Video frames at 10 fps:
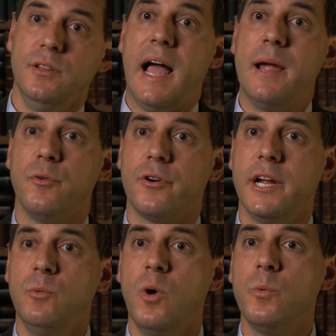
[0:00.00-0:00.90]

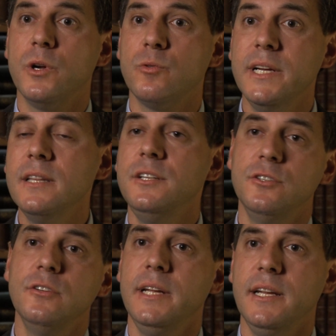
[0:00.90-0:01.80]
library, what we're really
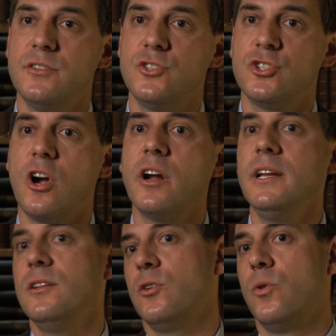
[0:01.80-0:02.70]
doing is
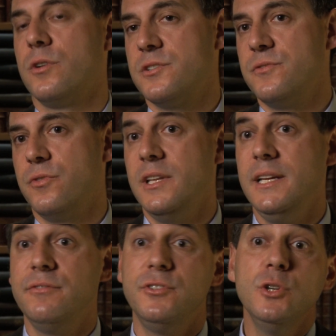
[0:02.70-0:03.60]
charting the course for
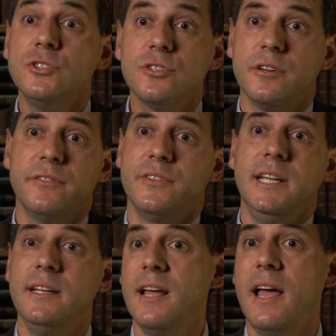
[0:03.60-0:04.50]
the future of
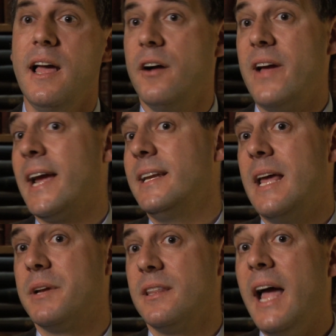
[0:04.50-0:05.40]

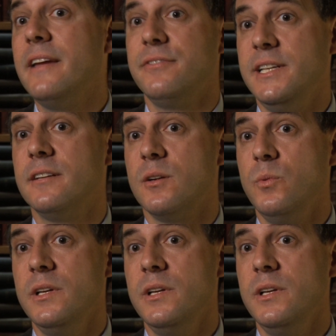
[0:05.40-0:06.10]
academic life here at